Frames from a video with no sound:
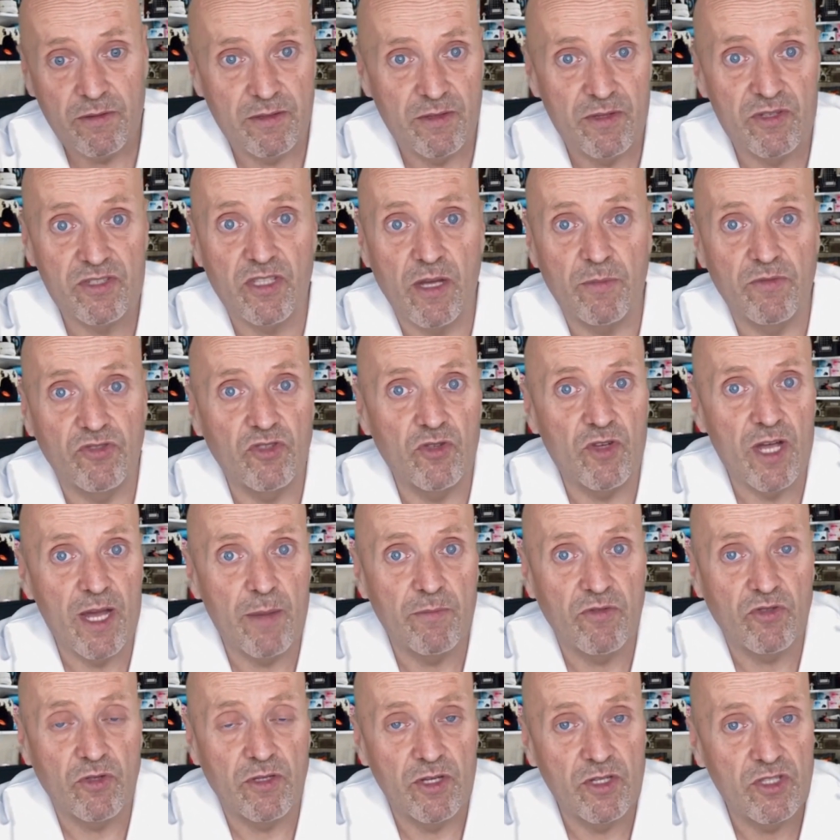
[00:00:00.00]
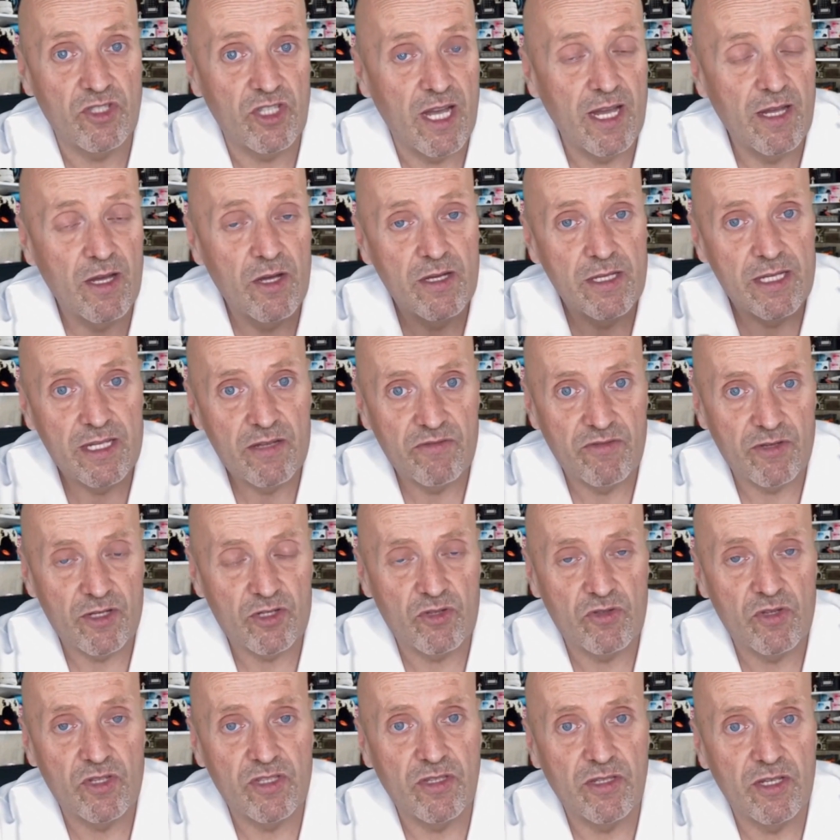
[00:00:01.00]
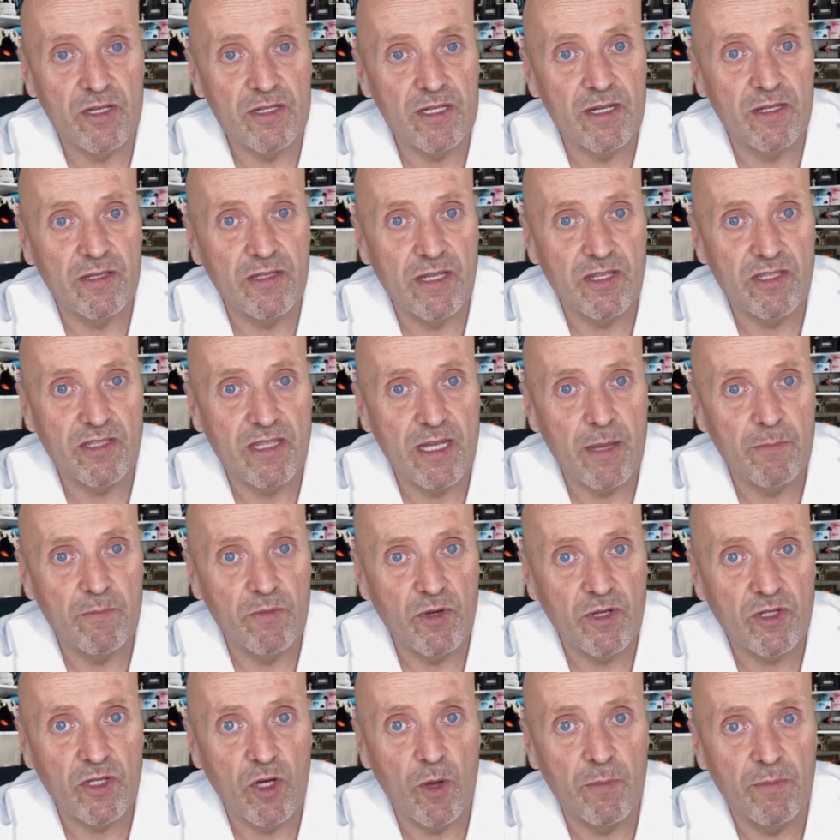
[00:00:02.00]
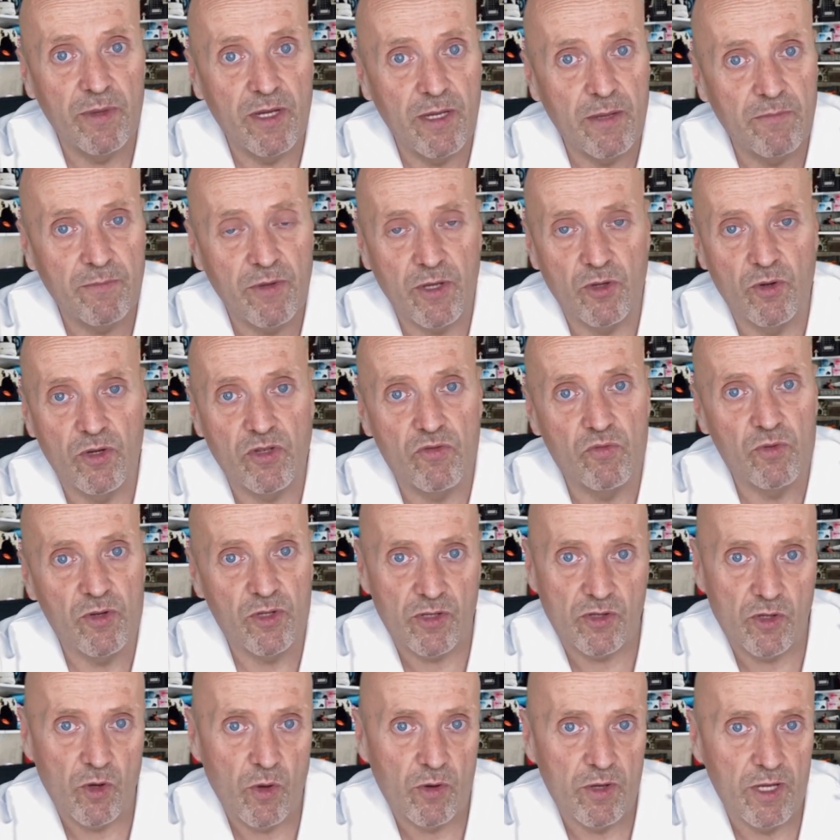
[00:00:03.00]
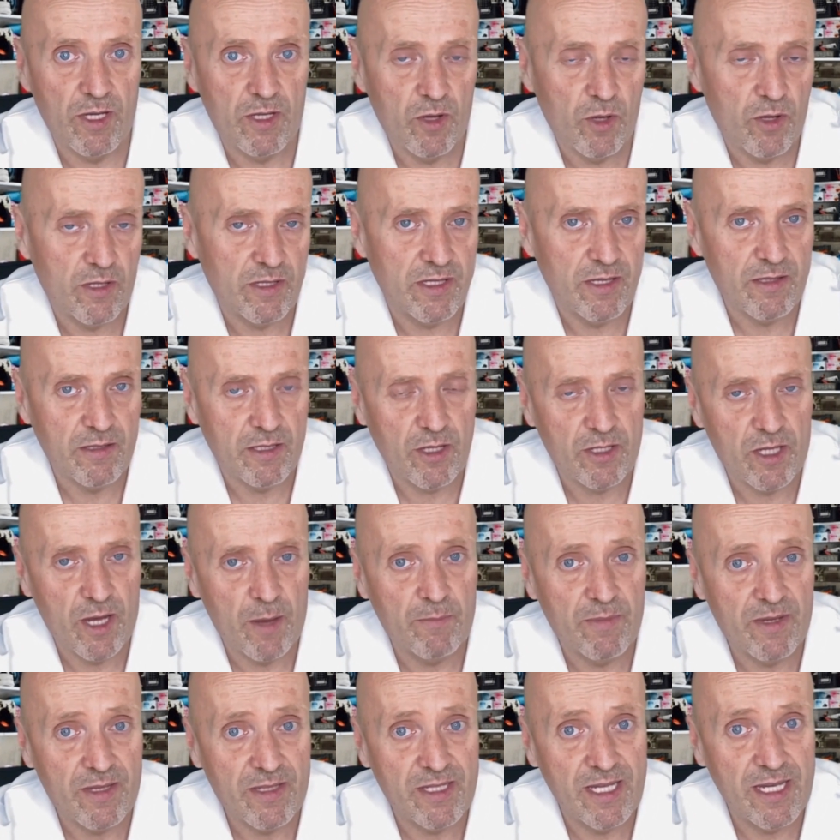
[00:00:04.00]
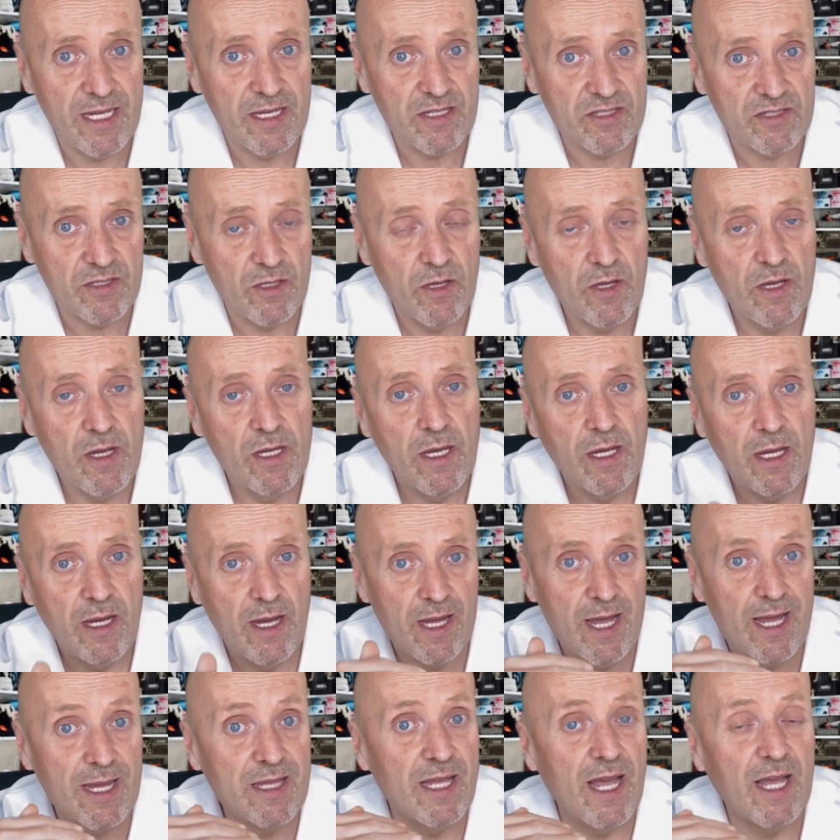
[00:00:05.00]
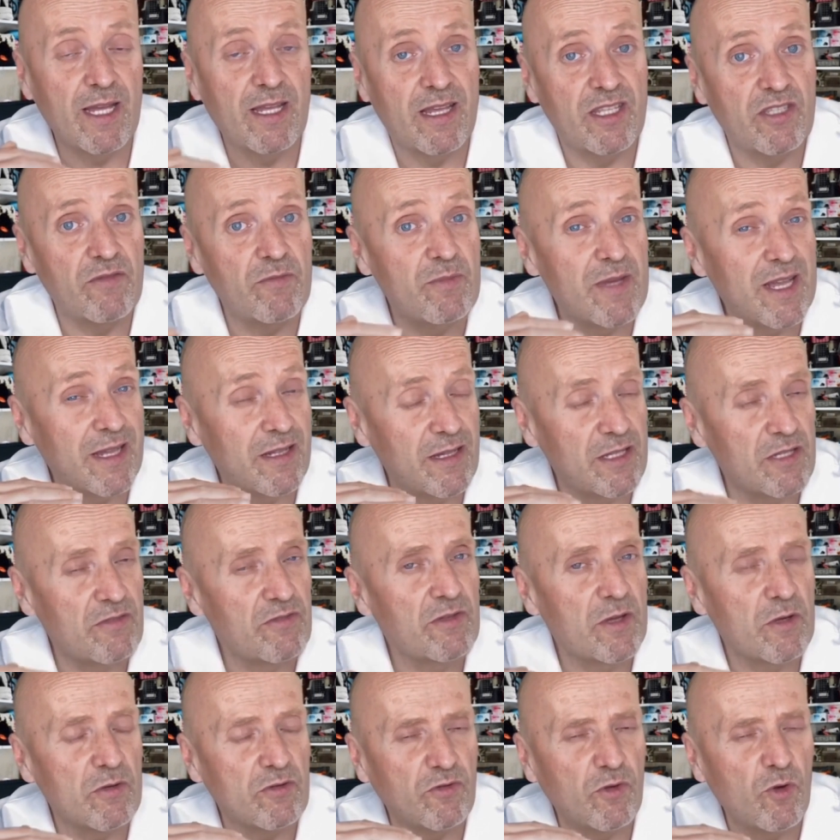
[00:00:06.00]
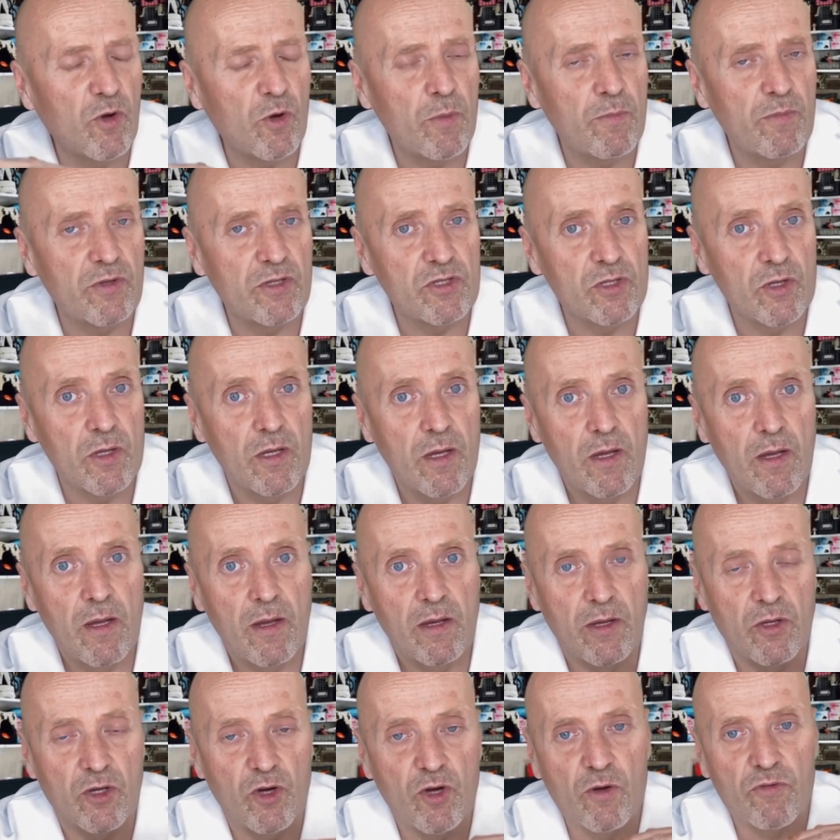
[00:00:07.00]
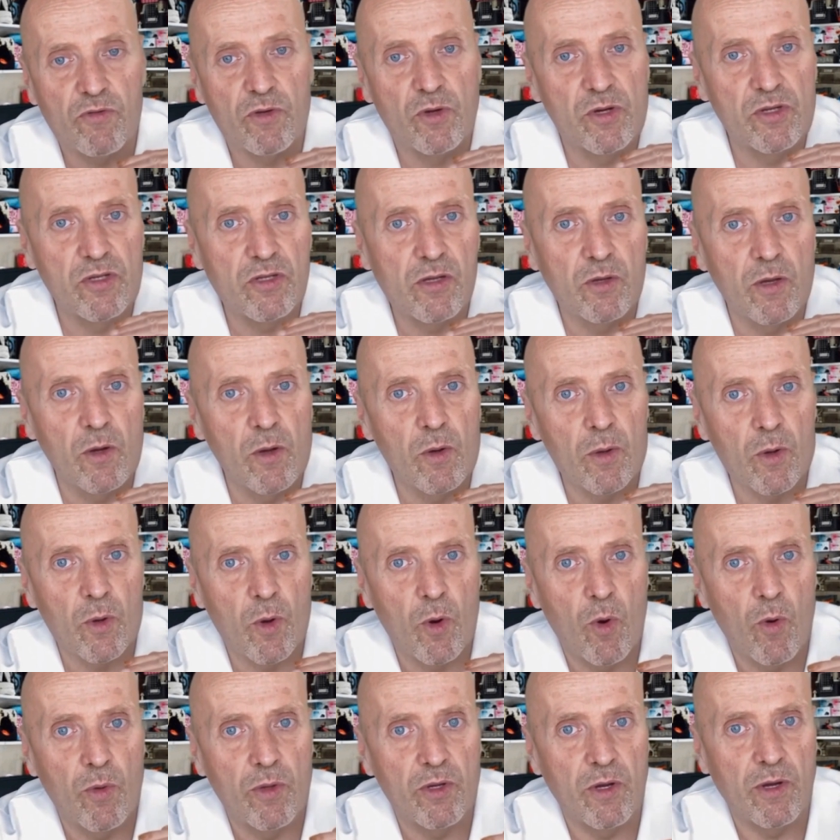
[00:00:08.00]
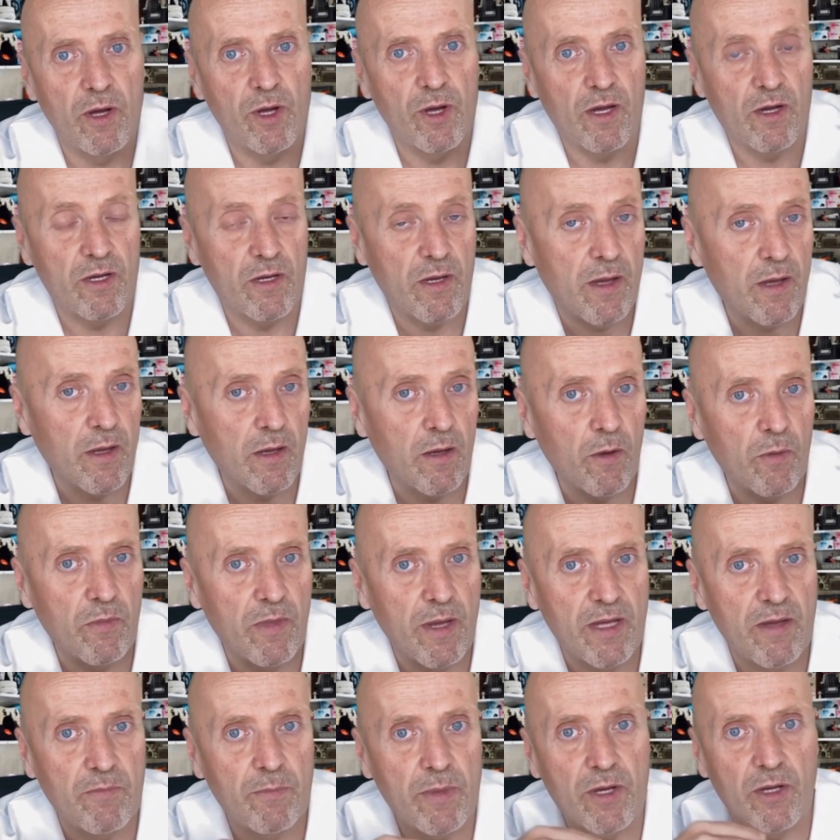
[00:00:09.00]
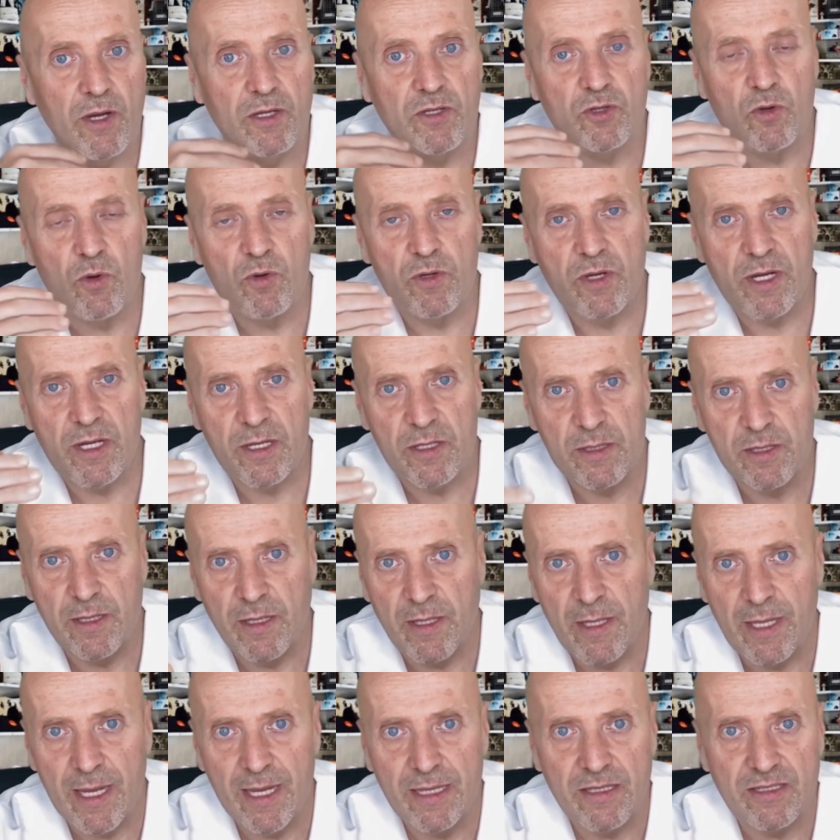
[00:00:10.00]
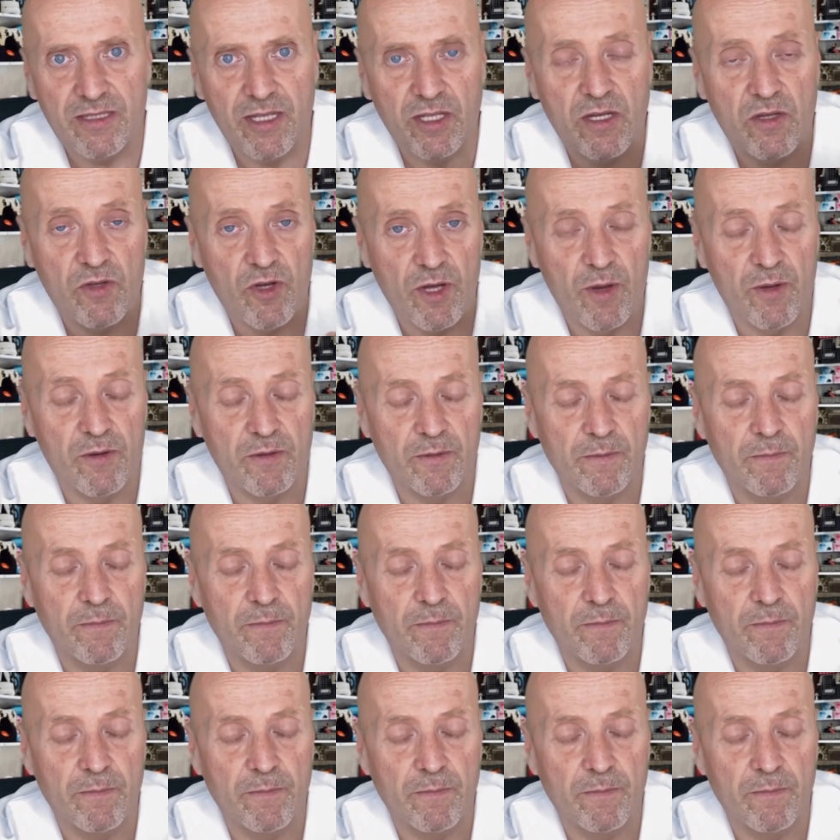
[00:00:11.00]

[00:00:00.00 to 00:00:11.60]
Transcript: Subscribe to the channel if interested in this distemper topic, because we'll talk a lot in the coming days, and I'll explain different forms: nervous, ocular, respiratory, et cetera.